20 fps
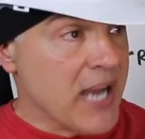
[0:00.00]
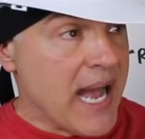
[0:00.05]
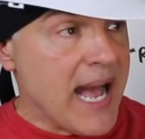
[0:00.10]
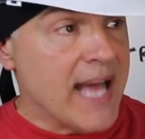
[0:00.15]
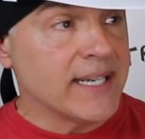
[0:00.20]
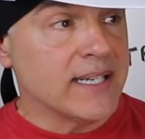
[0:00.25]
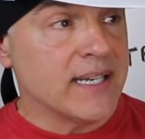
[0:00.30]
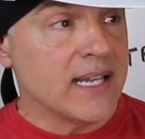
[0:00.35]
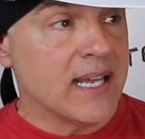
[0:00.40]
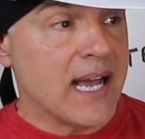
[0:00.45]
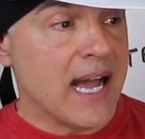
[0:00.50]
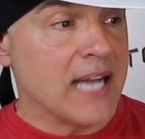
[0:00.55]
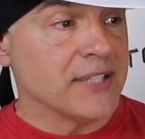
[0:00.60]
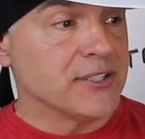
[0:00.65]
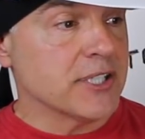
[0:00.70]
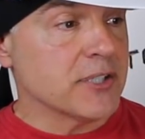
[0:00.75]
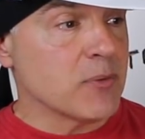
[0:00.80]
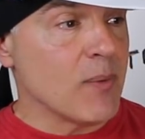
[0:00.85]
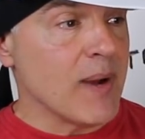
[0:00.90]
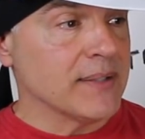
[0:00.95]
John, I
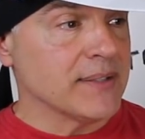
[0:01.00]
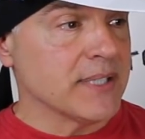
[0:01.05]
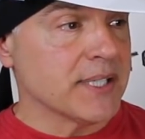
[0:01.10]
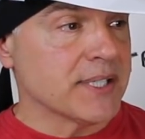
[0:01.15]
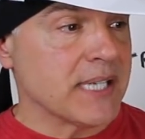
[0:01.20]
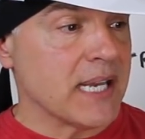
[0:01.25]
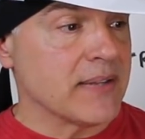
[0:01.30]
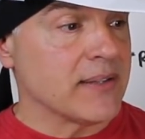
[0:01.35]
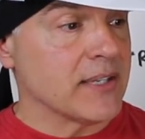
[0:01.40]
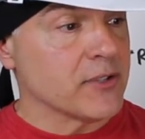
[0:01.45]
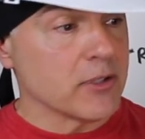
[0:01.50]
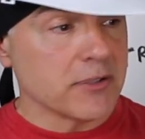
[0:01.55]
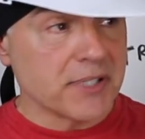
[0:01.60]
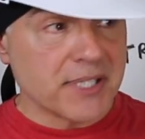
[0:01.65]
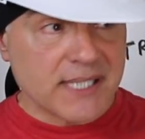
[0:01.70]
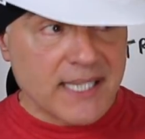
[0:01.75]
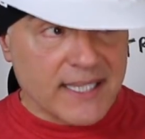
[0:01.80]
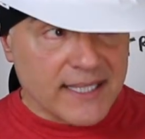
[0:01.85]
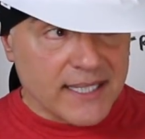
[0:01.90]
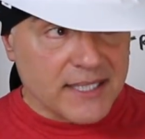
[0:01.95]
just wanted to say that those
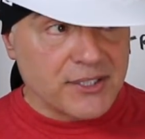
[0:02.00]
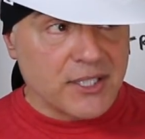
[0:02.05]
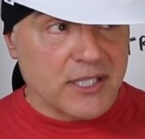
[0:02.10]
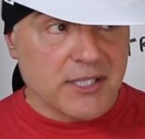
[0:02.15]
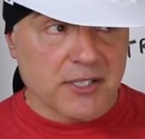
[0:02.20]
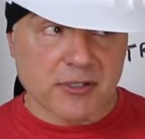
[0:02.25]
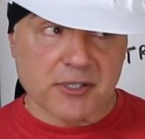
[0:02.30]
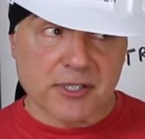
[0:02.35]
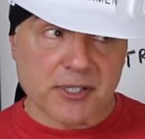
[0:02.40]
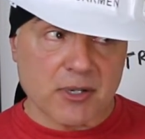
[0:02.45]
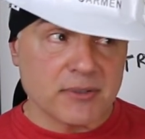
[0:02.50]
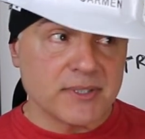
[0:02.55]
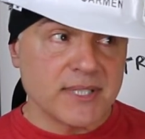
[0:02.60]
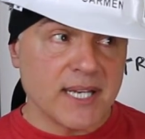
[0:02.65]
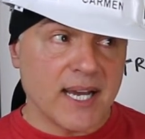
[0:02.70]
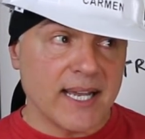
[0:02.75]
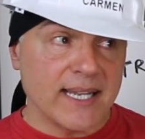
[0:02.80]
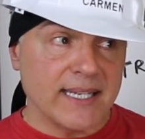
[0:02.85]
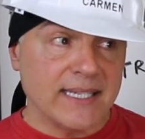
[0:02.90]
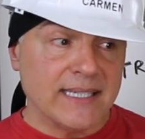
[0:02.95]
skinny jeans are so
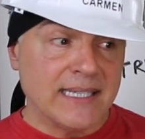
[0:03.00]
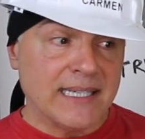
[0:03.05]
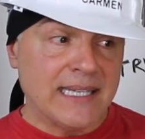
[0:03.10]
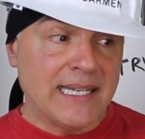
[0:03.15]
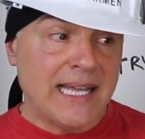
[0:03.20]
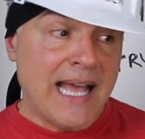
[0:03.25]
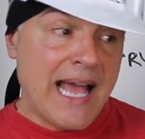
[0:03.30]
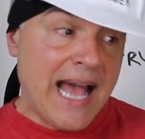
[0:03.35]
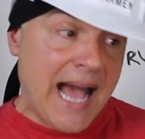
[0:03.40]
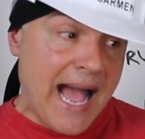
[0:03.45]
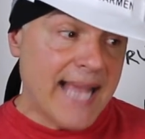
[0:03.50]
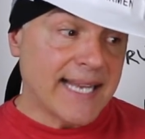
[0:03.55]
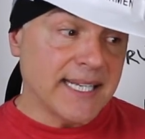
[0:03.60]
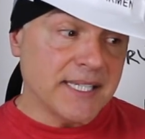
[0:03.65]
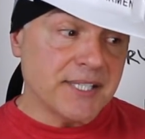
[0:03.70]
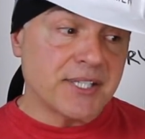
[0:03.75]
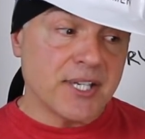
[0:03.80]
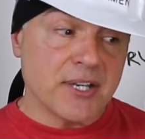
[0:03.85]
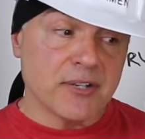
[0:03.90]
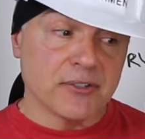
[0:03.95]
tight, I
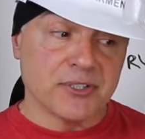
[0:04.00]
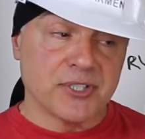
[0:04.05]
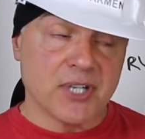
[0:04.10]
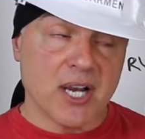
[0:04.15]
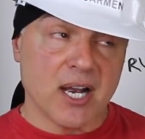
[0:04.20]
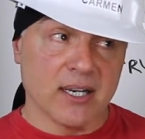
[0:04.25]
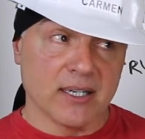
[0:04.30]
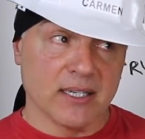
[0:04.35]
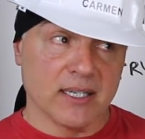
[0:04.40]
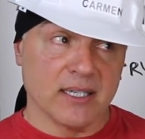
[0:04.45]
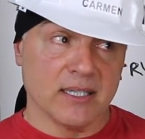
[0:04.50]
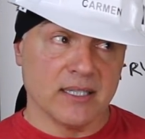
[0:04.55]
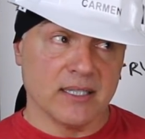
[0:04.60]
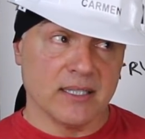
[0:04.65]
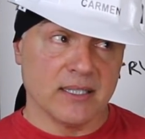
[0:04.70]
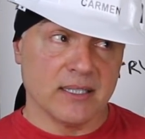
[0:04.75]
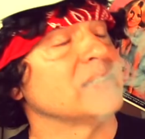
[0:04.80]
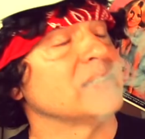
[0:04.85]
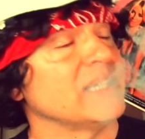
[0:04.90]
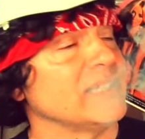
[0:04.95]
can see your junk.
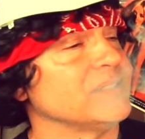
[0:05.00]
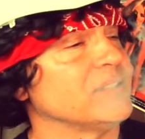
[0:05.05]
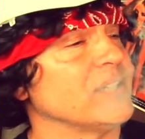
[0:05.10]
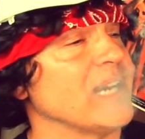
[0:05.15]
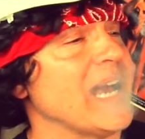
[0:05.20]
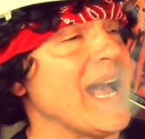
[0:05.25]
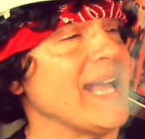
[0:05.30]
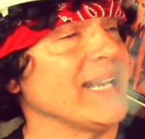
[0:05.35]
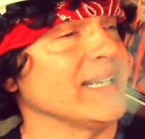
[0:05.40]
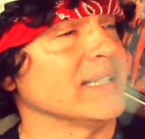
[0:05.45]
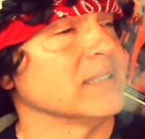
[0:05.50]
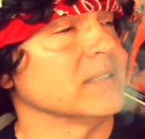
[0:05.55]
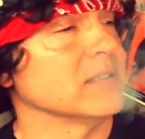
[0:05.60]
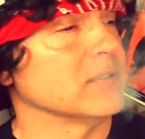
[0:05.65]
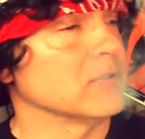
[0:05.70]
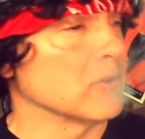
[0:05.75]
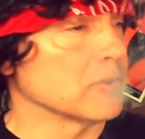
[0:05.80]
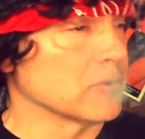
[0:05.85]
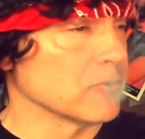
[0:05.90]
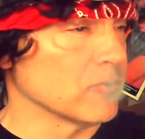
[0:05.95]
Hey, John,
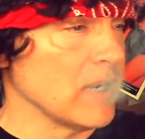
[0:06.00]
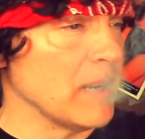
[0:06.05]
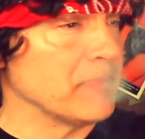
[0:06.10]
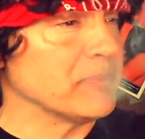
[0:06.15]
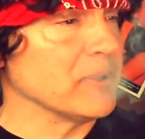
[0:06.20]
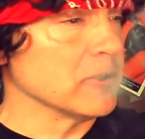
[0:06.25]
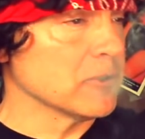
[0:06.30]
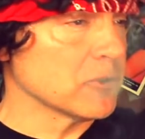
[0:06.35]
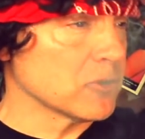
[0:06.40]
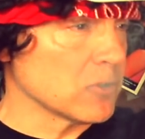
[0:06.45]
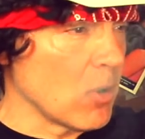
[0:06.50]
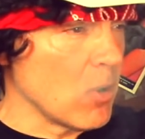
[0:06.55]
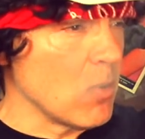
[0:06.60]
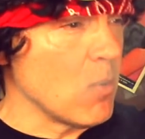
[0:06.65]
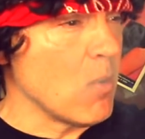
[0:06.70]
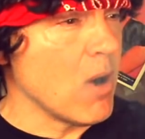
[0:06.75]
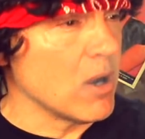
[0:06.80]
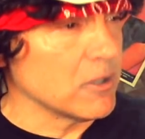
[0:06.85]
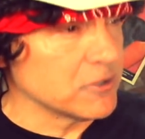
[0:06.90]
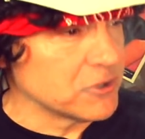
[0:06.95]
those ripped and
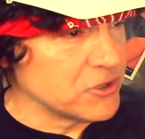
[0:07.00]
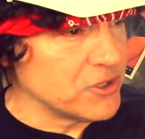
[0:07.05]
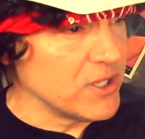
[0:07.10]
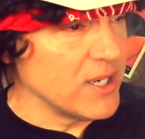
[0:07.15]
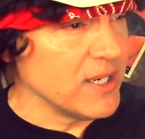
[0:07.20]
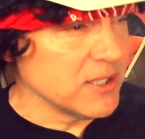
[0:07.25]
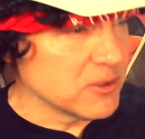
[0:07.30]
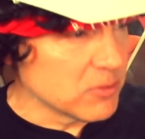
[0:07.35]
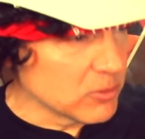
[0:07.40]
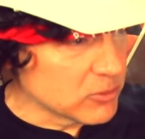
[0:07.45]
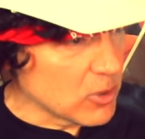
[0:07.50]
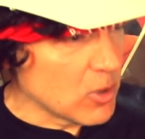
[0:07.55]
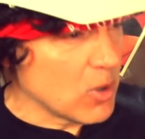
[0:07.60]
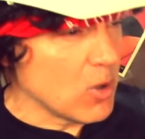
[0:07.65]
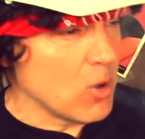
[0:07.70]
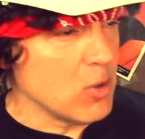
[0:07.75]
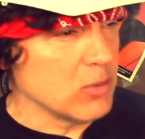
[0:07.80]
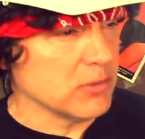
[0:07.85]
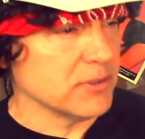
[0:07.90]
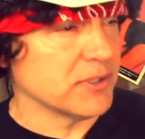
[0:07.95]
stonewashed jeans with the
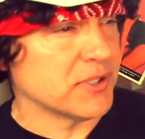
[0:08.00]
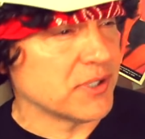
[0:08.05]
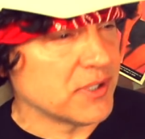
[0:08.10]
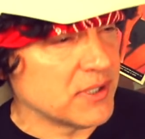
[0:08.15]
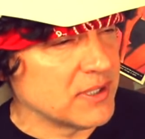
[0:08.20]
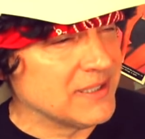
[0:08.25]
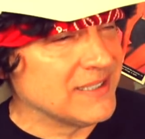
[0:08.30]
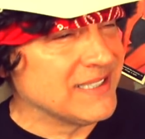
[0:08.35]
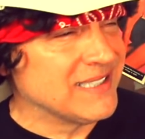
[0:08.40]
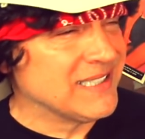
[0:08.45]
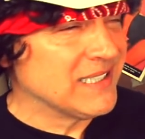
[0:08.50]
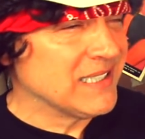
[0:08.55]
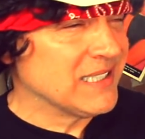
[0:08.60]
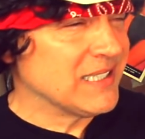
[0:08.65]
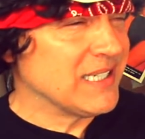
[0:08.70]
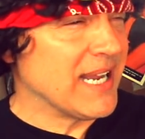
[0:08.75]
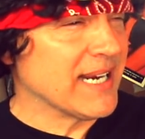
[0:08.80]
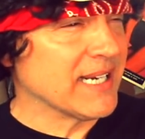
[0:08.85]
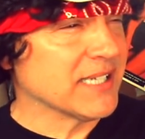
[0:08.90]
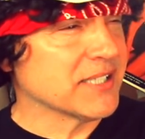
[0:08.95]
holes,
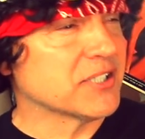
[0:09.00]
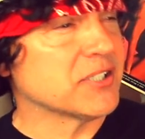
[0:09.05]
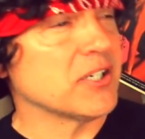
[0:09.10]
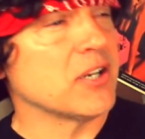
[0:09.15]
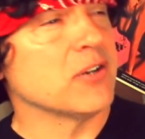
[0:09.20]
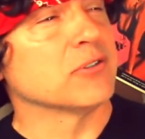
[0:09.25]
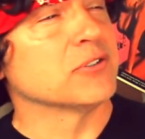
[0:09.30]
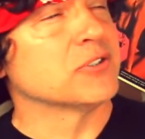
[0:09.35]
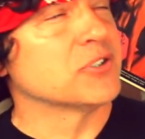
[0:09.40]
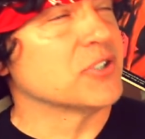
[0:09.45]
I can see your